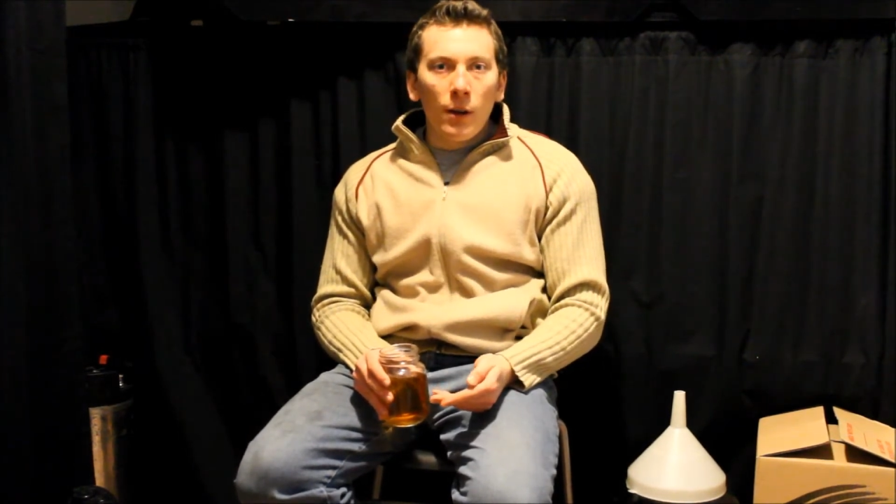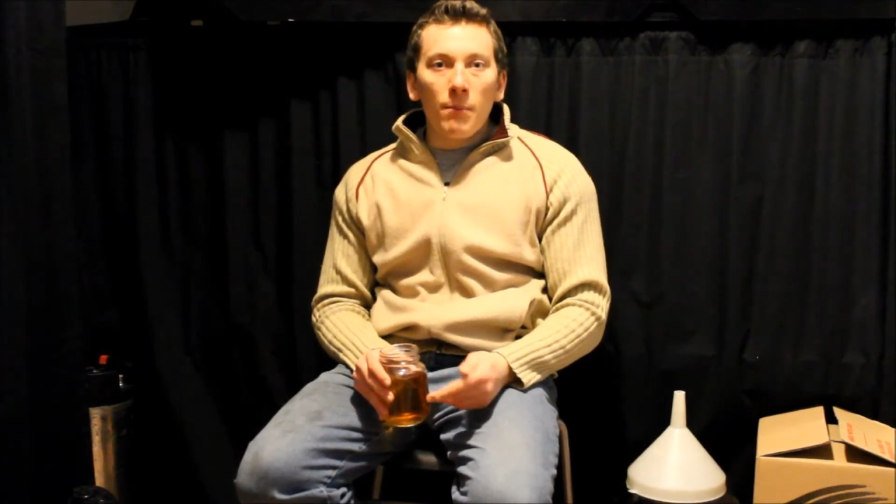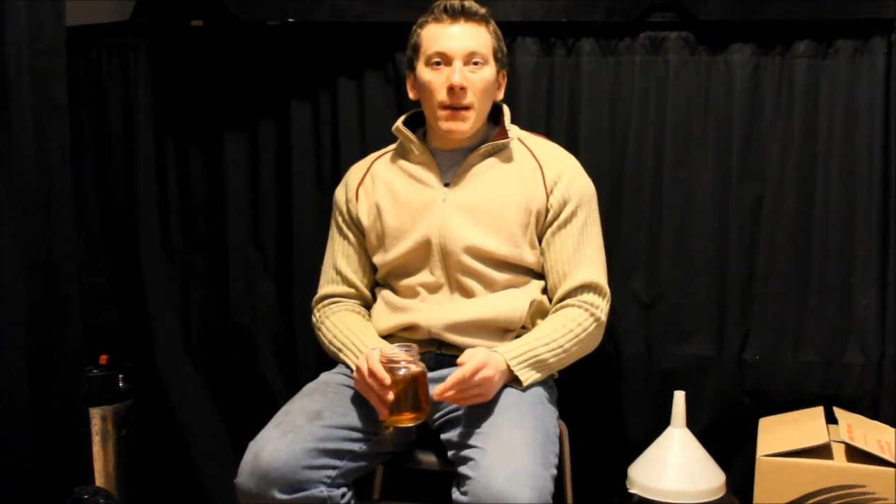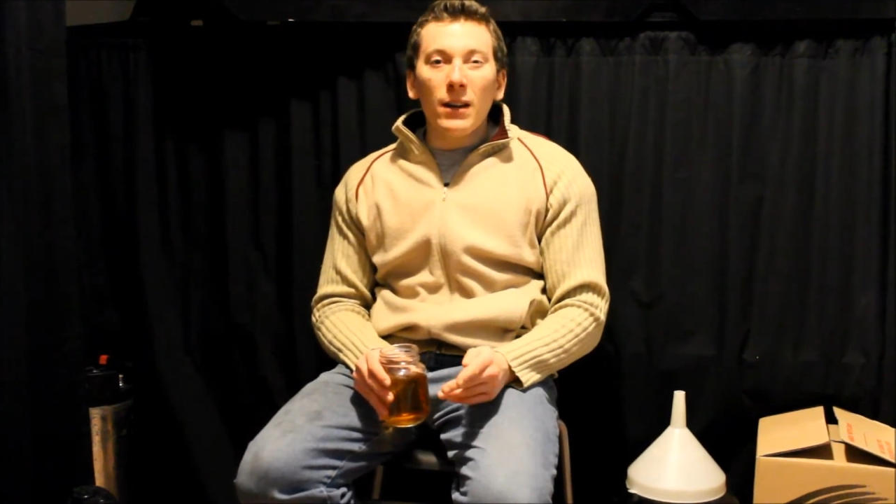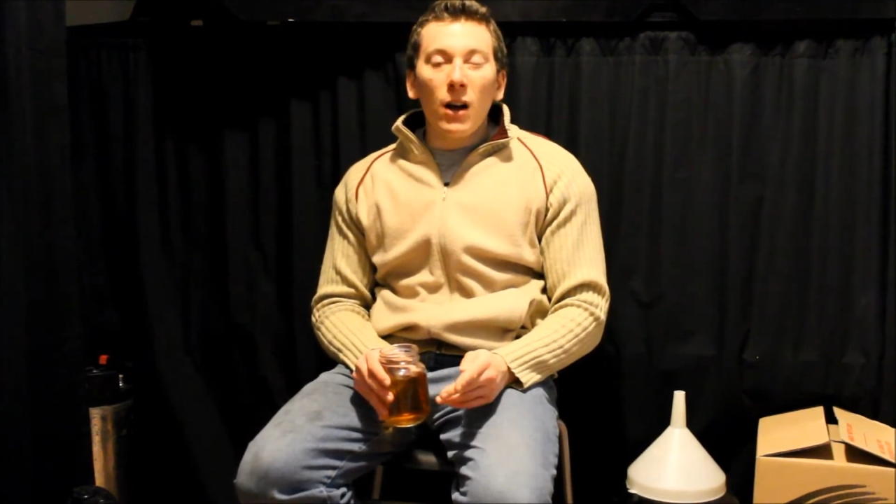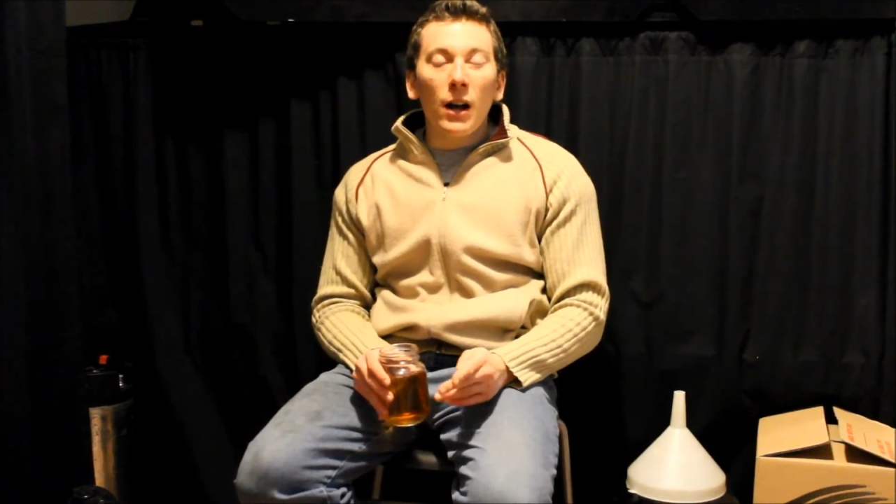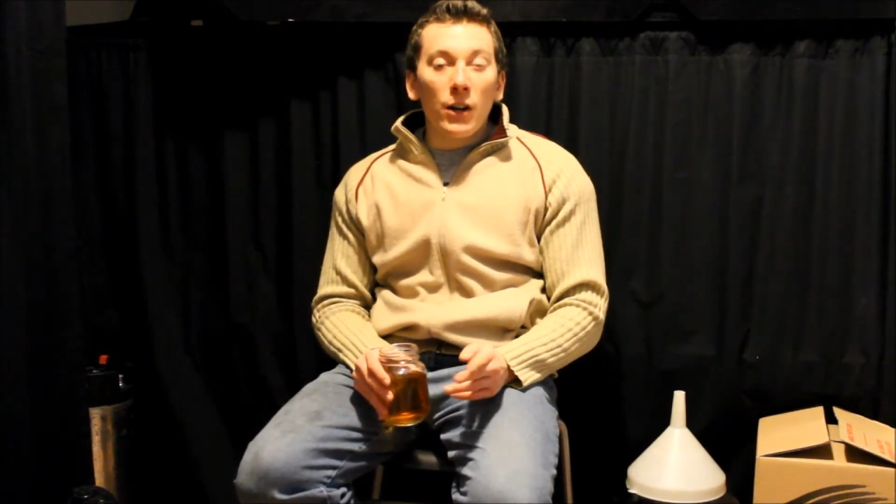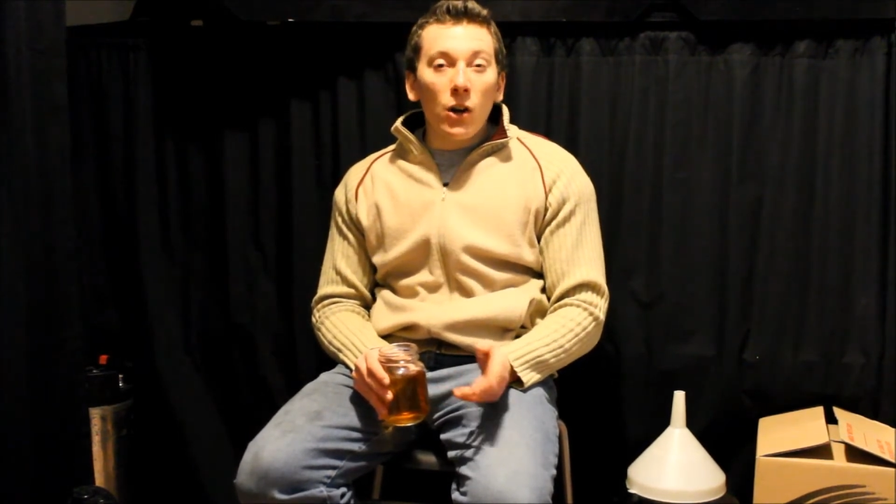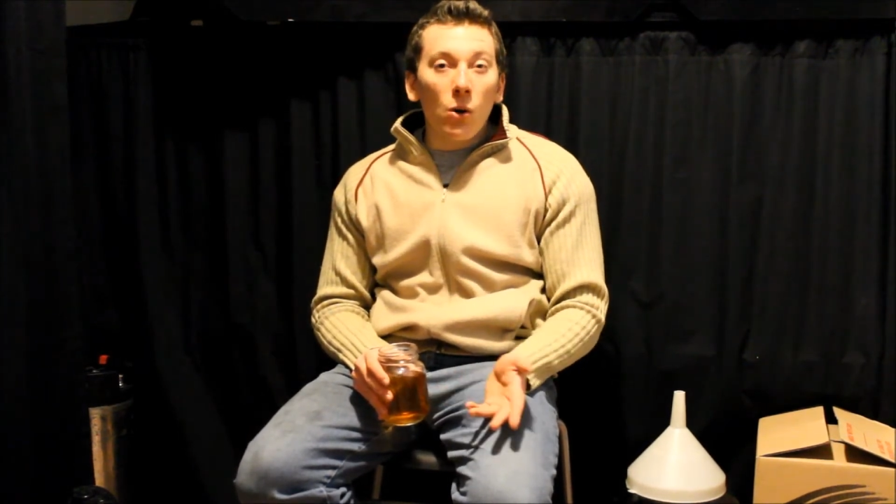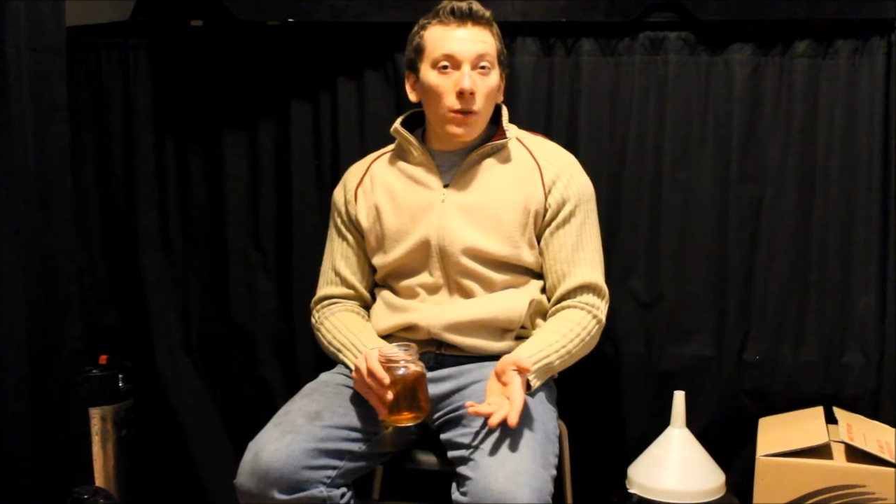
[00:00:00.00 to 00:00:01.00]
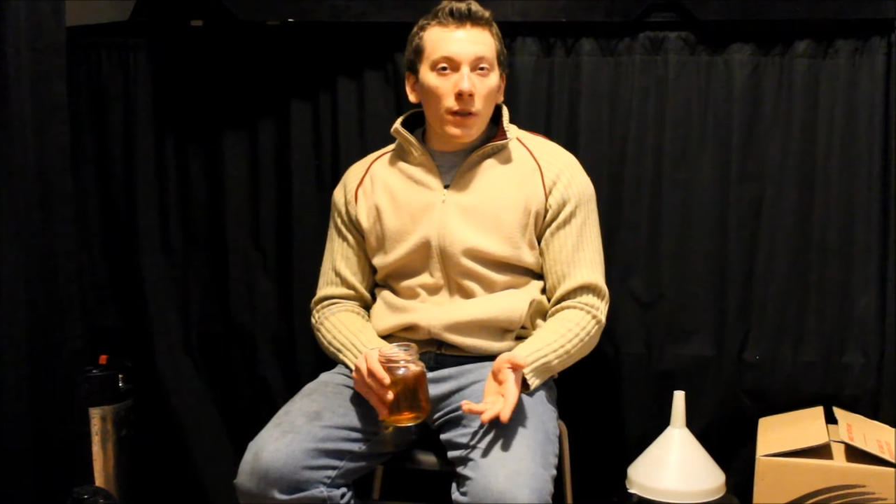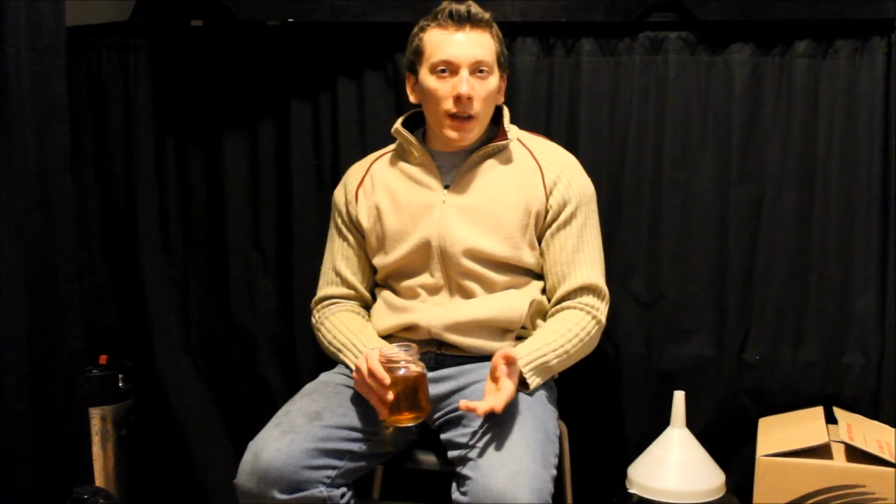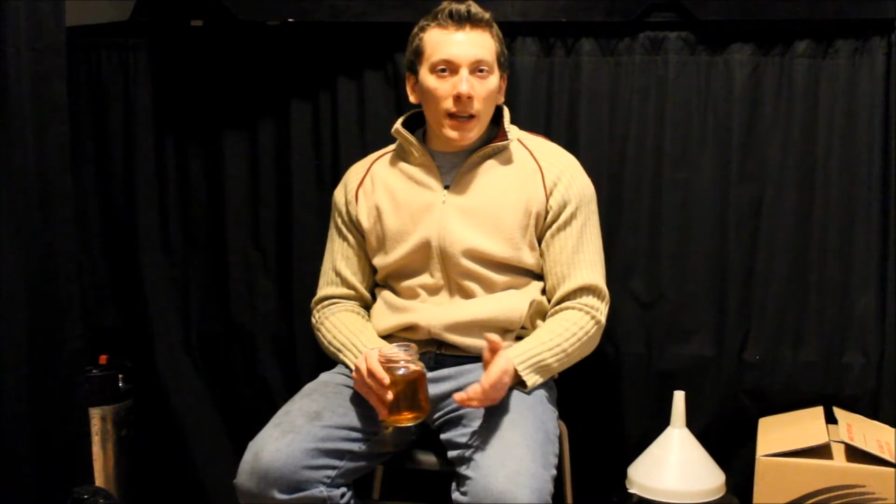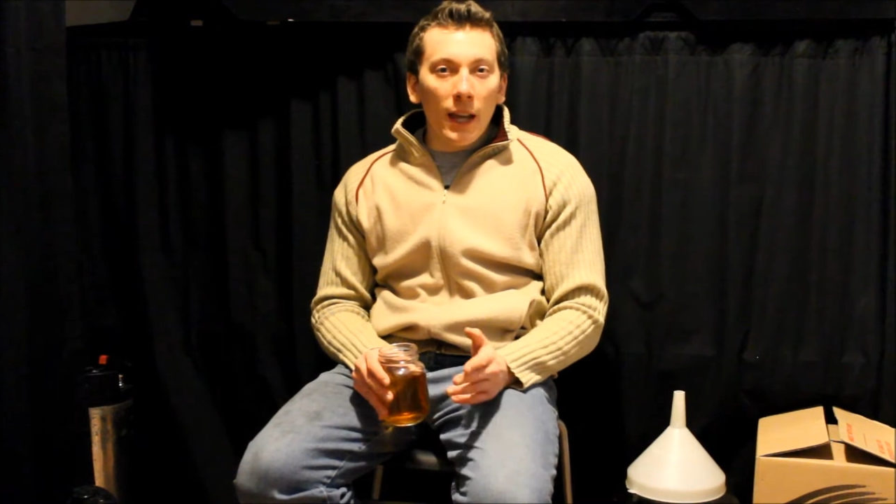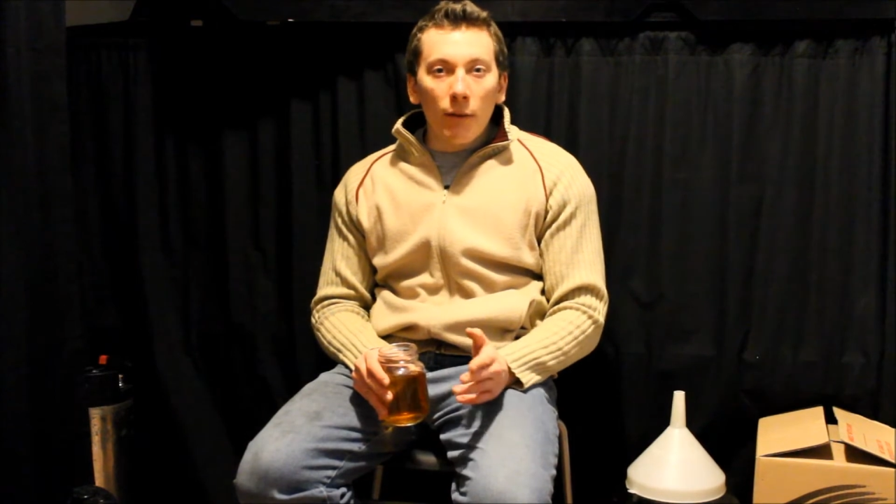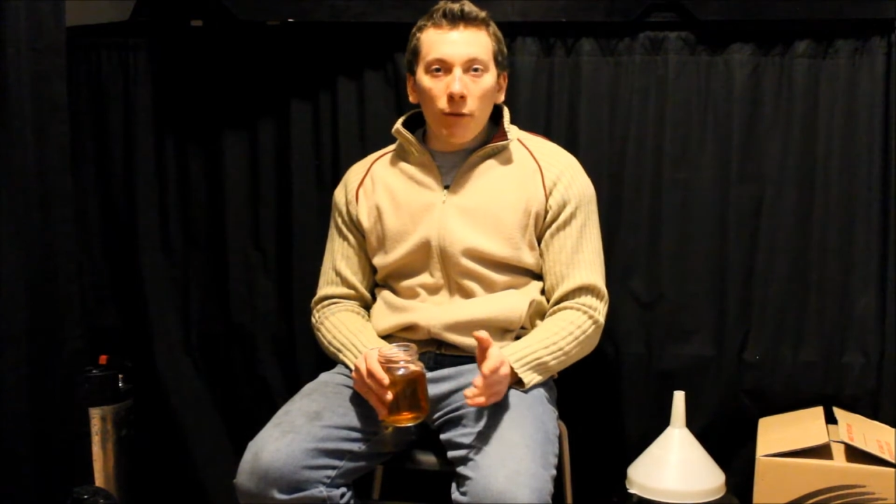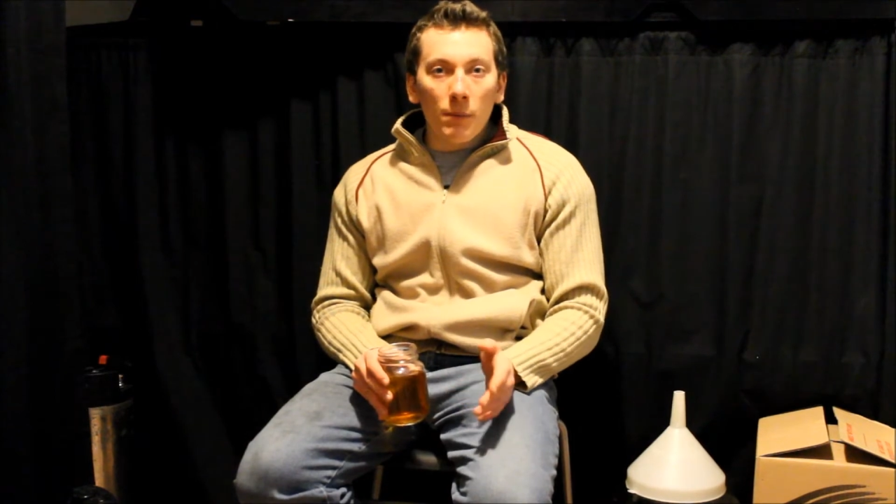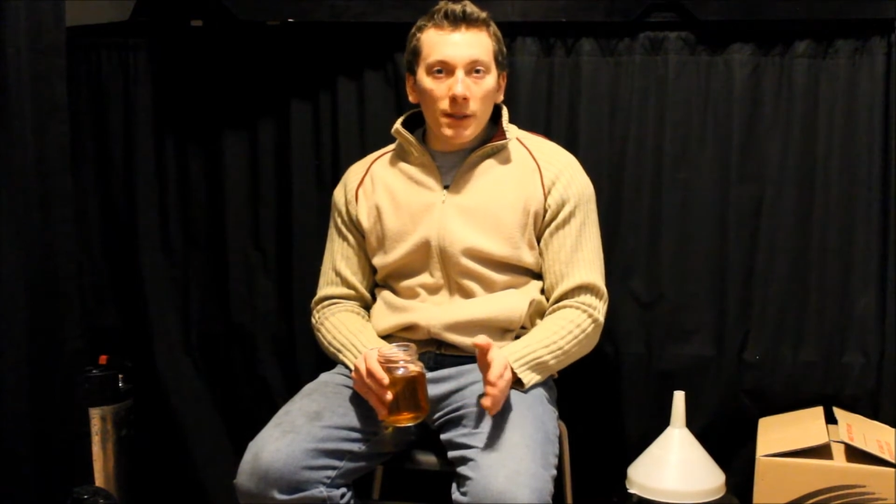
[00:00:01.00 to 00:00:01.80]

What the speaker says: may not know that they came from